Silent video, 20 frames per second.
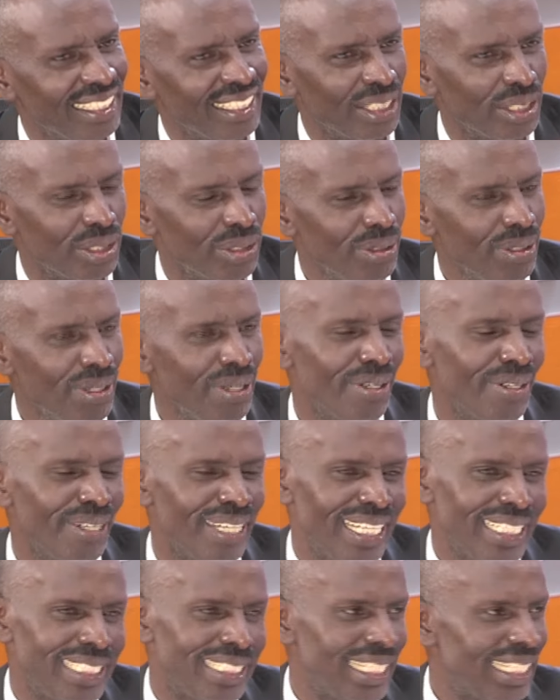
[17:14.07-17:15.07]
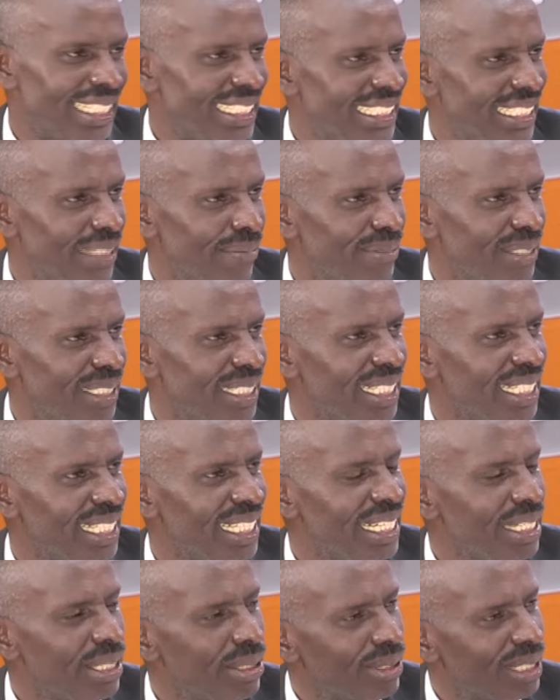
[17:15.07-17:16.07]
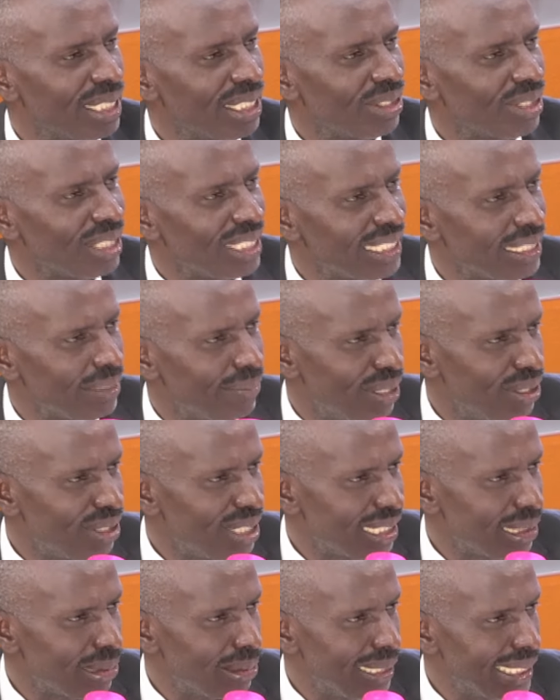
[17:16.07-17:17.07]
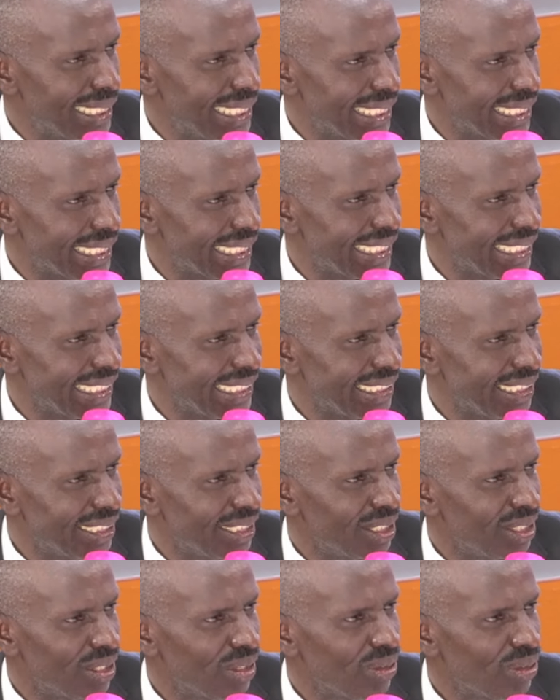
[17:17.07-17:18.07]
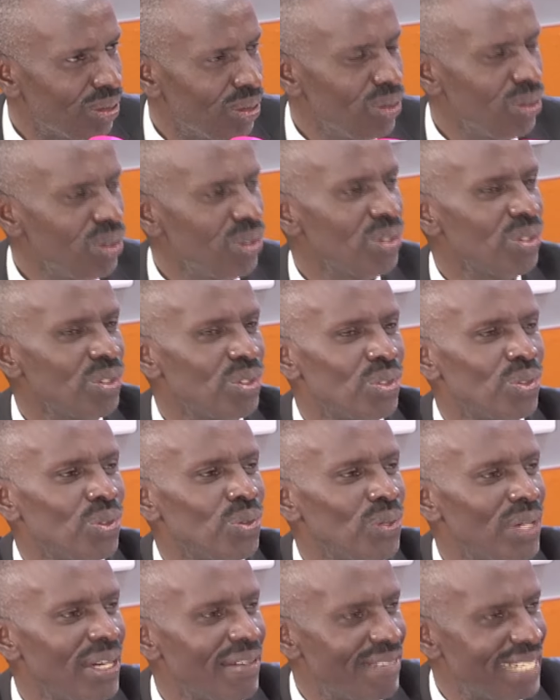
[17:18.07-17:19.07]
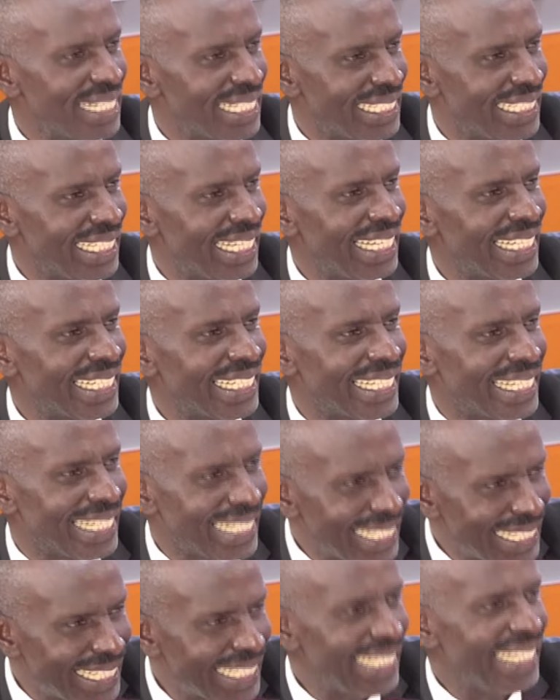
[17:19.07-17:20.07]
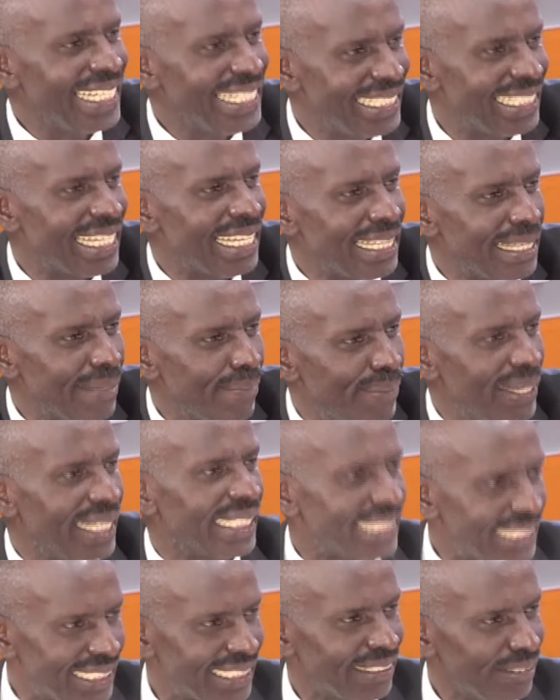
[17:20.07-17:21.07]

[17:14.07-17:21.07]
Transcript: you know, let's accept education is about rewarding. Those who have excelled, grade A's and the best,